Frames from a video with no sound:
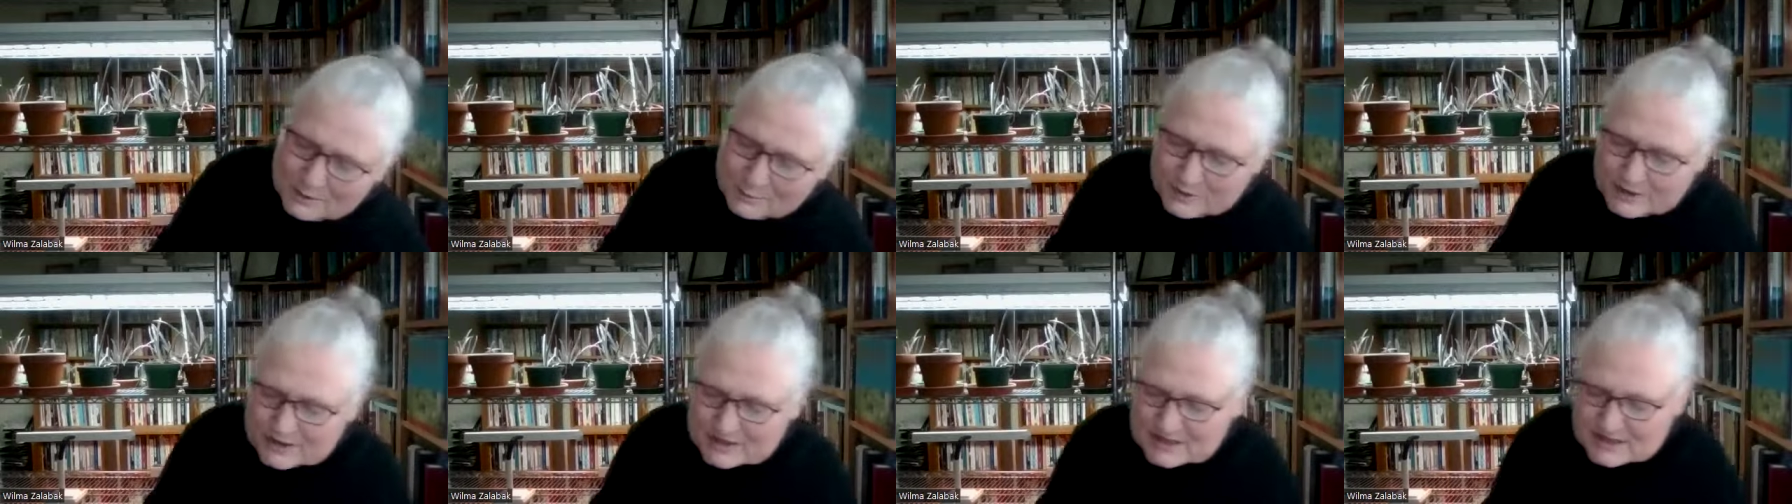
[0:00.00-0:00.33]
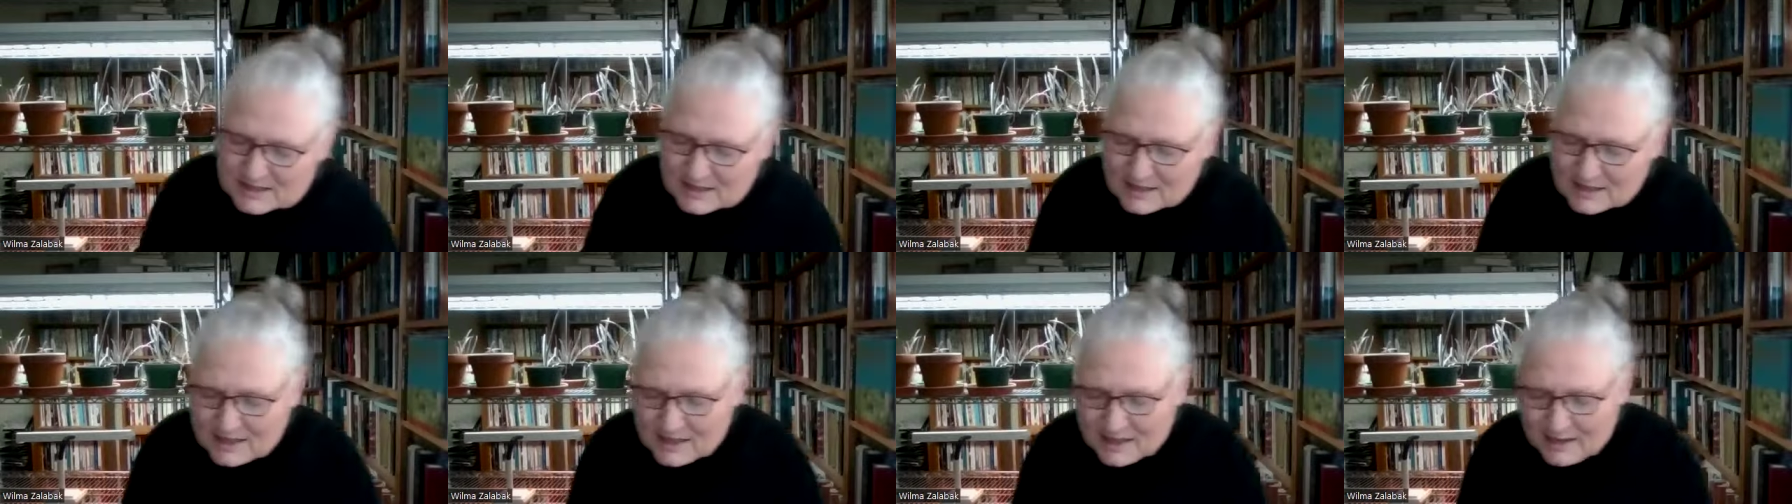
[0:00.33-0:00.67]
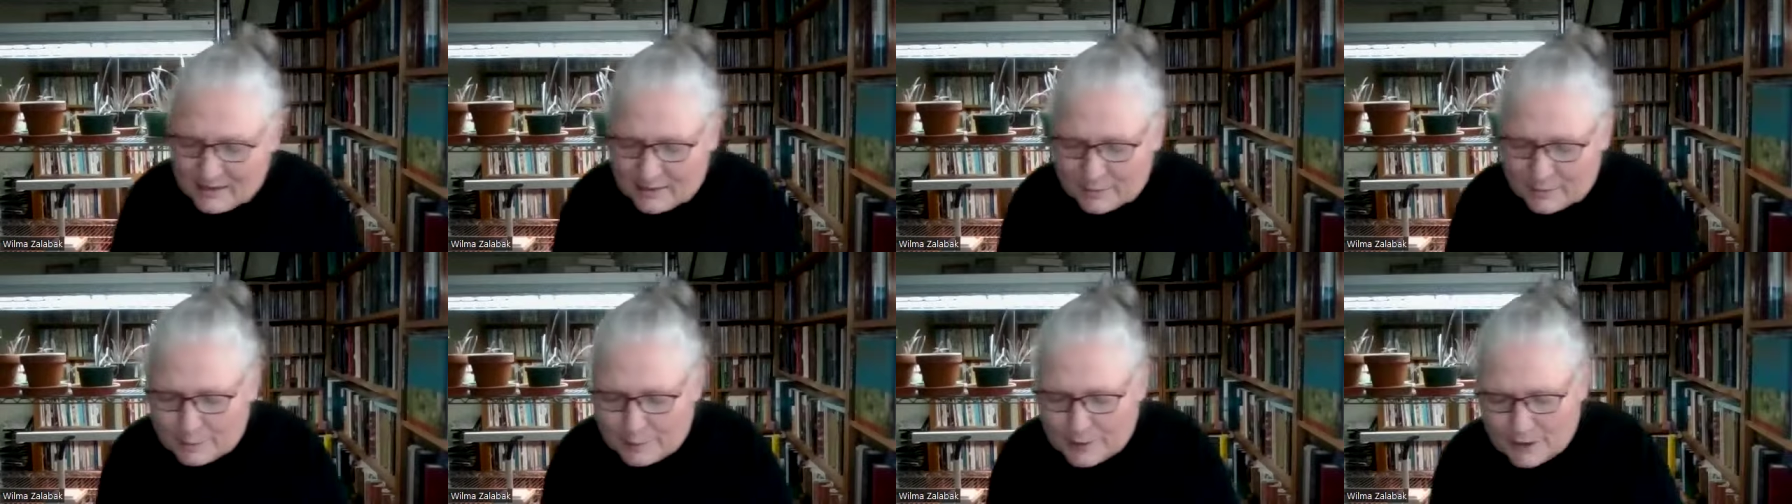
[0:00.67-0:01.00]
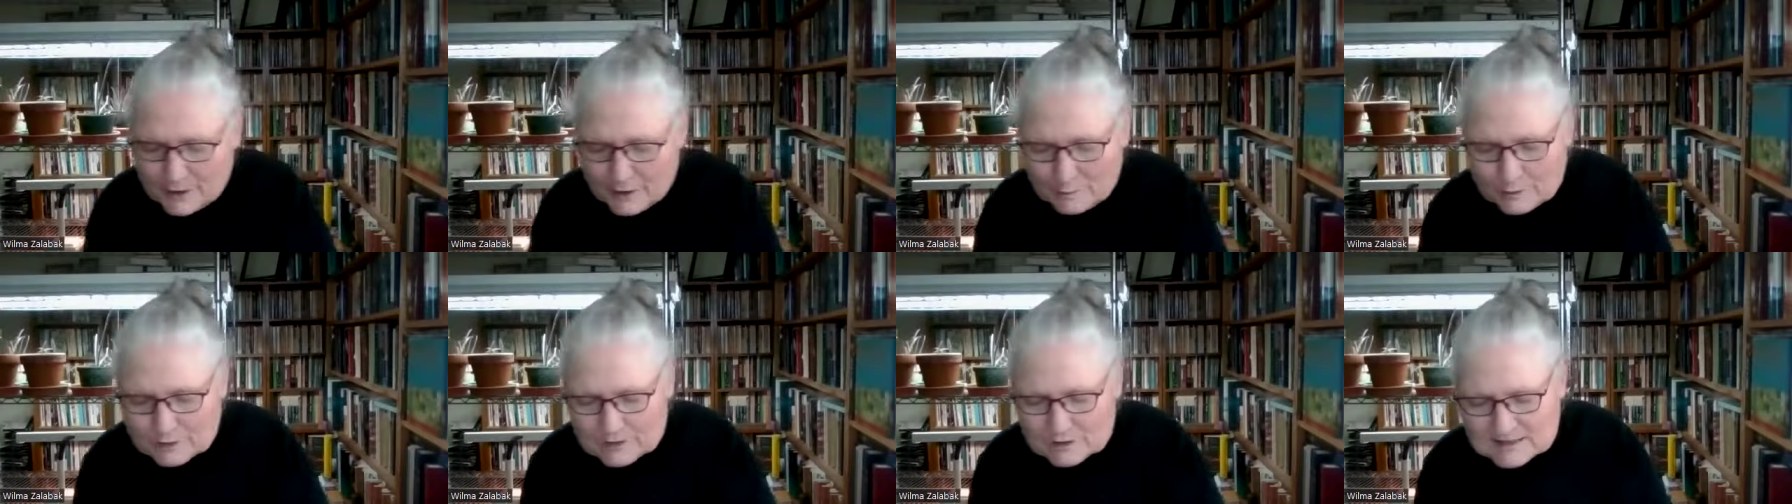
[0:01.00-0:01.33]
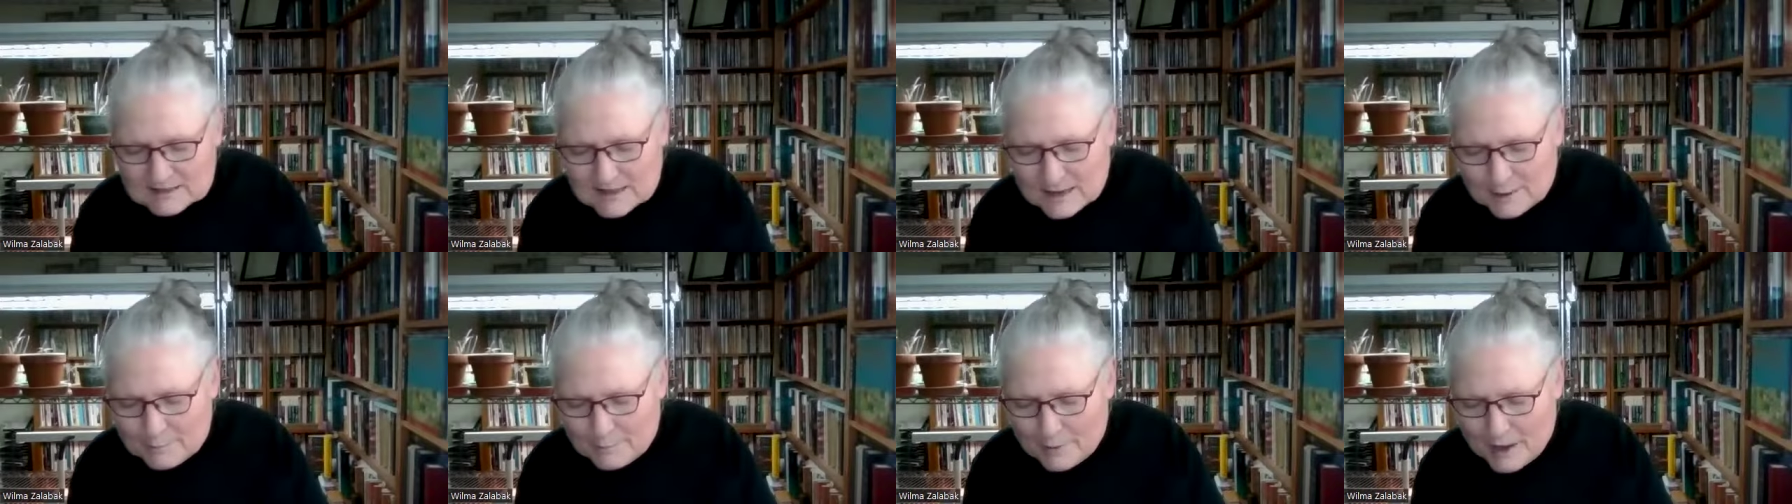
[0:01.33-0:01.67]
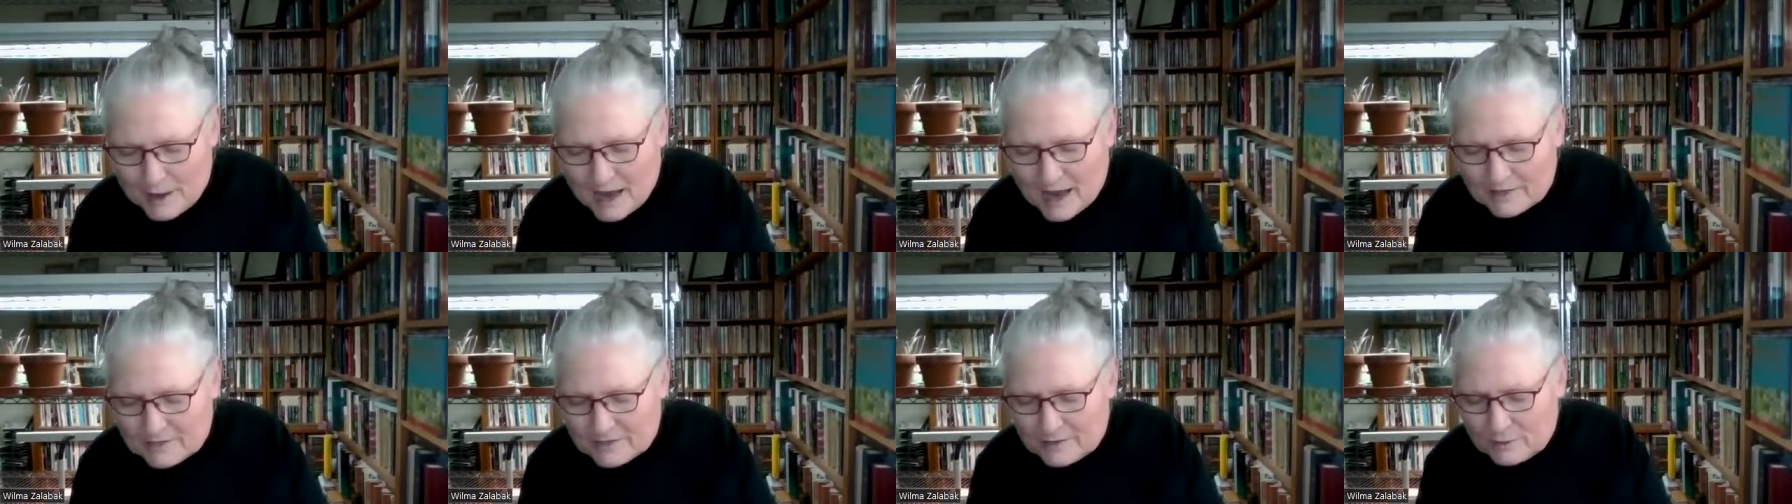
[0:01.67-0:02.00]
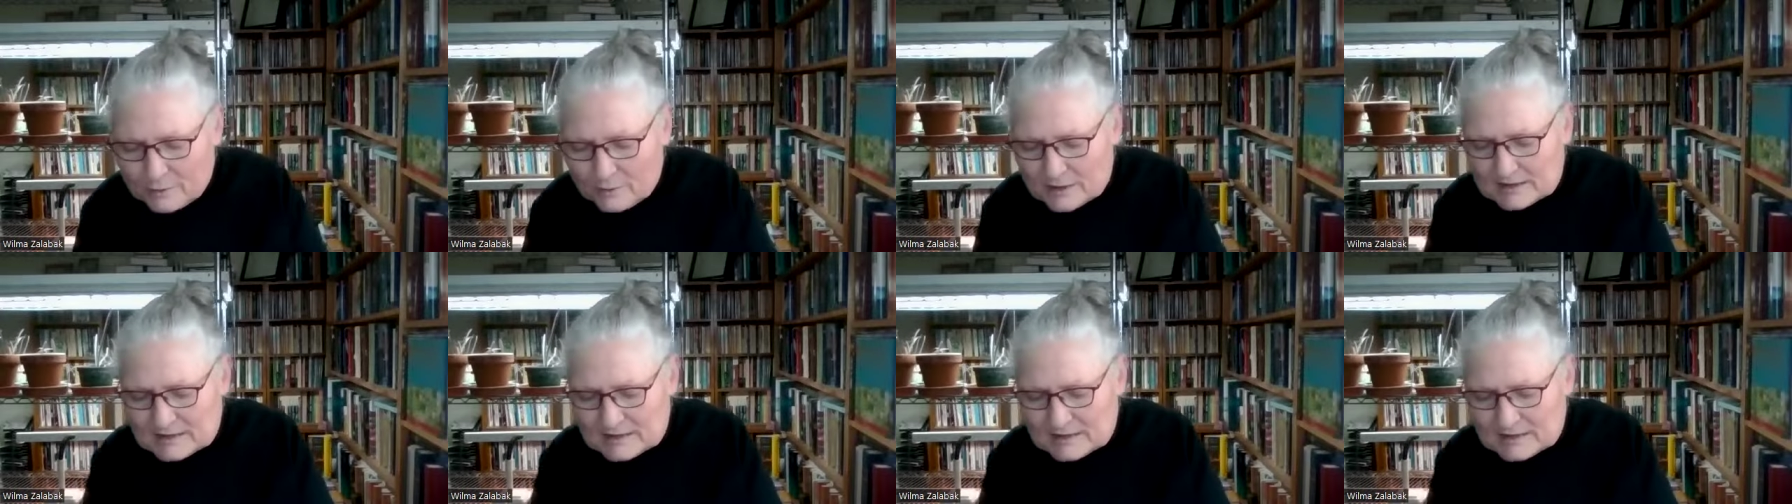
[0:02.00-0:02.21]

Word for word: We're studying the parables that Matthew